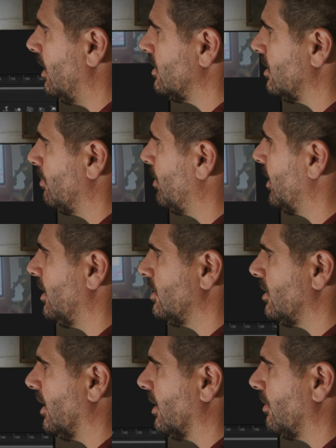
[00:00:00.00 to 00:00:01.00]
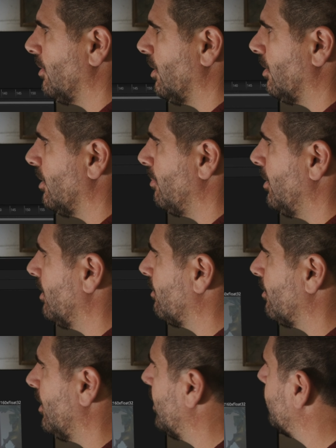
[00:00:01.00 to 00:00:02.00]
So planar tracker will go to the middle
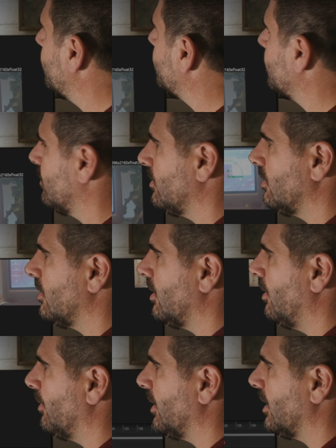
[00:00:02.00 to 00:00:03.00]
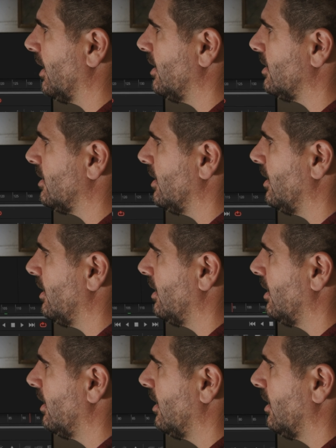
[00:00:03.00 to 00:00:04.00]
frame. And we can kind of see
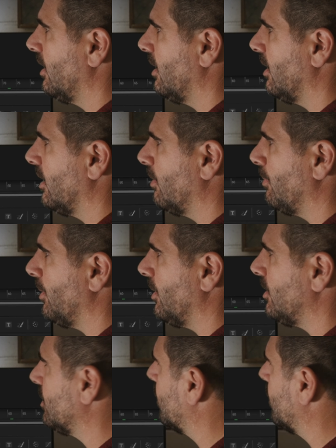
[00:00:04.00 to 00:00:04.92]
the computer's